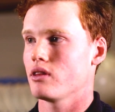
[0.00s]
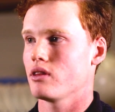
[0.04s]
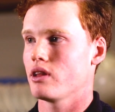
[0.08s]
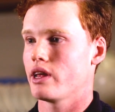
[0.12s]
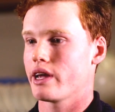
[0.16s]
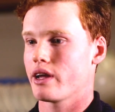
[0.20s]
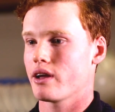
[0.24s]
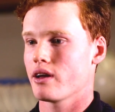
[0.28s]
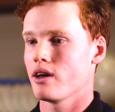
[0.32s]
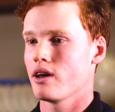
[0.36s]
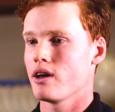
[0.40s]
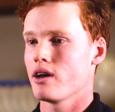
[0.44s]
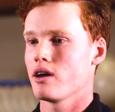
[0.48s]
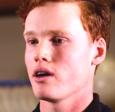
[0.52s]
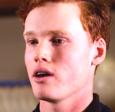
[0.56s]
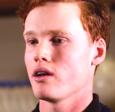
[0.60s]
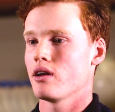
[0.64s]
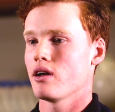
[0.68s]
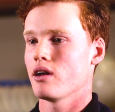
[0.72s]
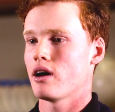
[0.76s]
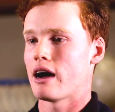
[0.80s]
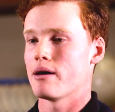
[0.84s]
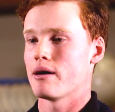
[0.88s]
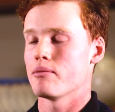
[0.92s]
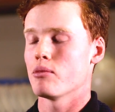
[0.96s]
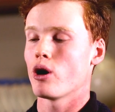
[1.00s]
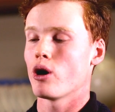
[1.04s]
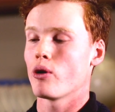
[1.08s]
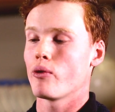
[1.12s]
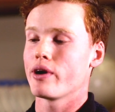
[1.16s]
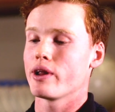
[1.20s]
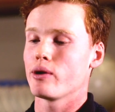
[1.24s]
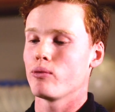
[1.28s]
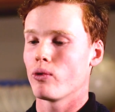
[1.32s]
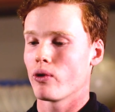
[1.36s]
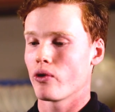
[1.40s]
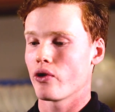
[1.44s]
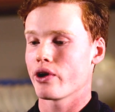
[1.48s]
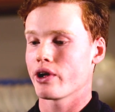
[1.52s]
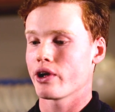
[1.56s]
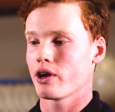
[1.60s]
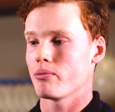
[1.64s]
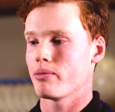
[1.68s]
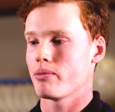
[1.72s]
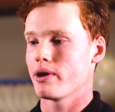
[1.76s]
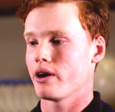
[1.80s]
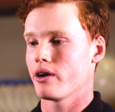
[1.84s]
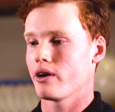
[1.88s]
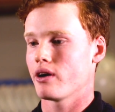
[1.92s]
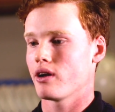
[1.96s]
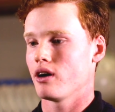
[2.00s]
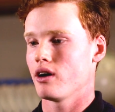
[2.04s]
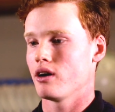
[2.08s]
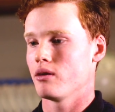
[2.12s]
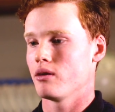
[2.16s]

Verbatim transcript: like, I'm already worrying about